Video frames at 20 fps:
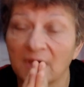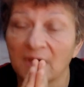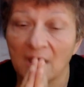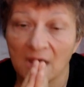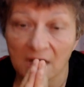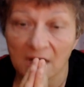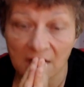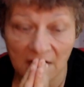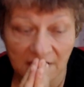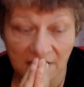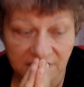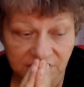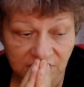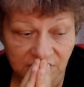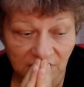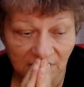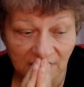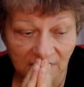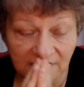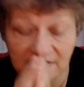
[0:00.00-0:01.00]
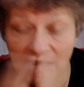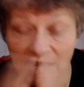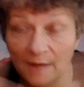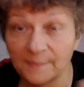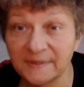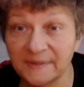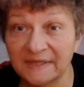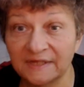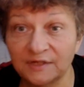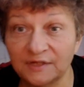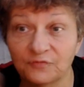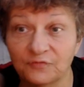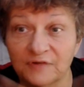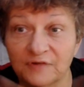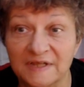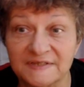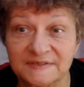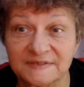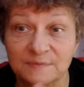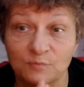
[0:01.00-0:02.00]
gosh. Now I'm getting to
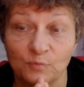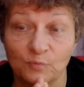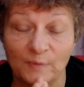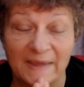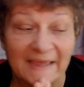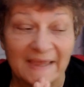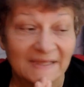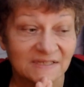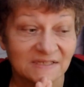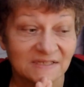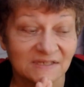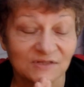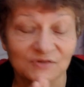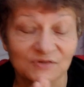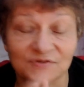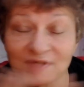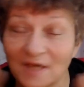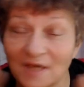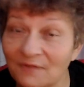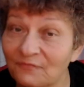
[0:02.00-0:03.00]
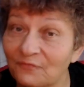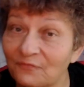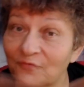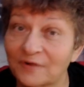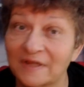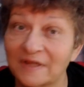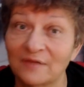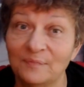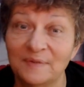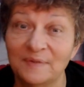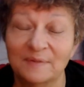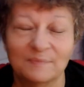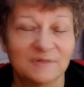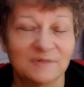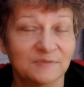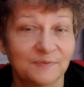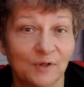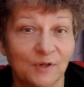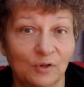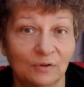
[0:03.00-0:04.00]
forget some of my hand signals. So forgive me. It
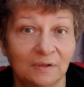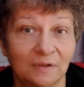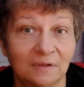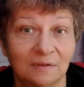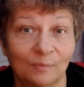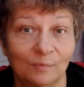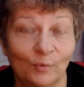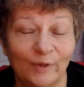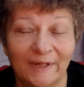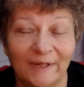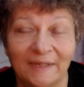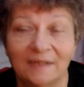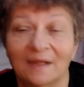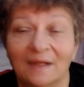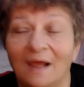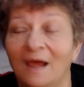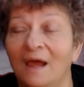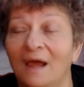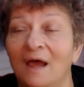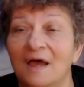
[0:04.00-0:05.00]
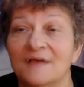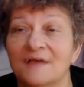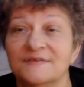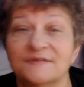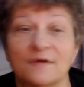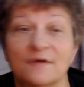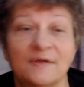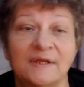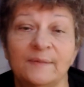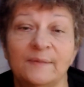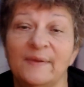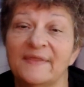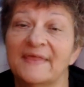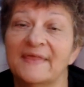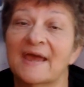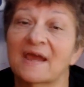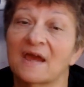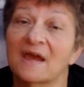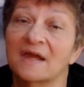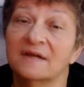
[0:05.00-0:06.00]
must be early in the morning. So anyway,
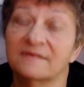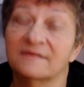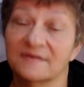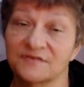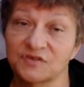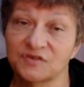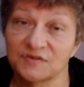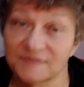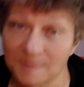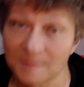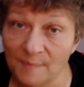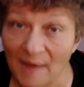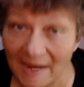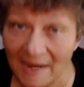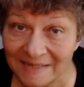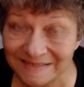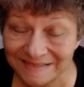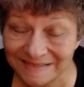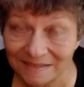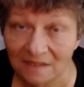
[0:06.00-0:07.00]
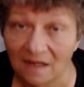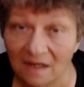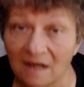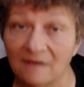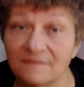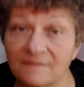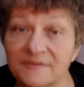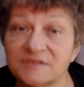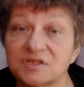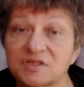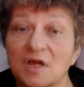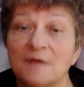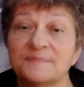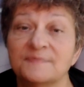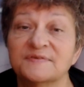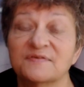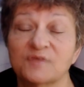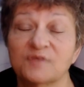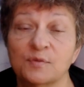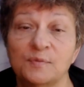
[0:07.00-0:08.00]
that kind of gives you some idea of the
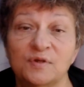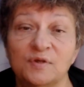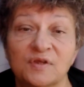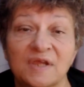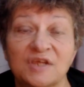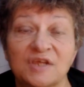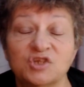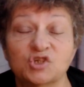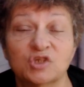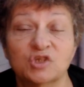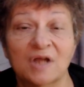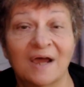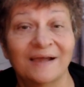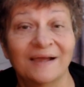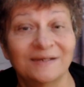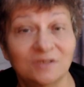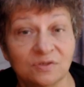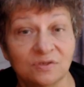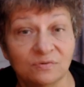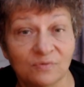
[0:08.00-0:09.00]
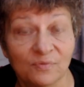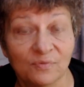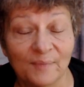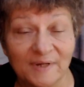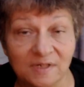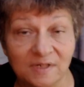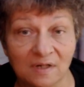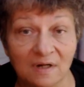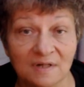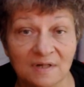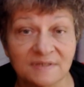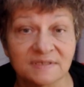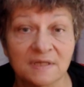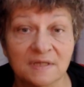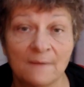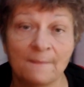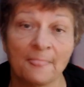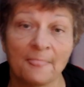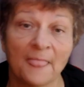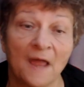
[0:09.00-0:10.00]
types of communication I do with my dogs.
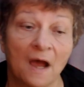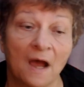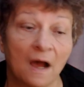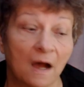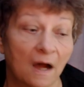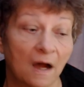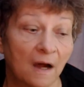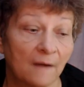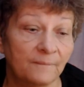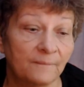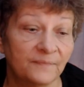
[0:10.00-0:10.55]
When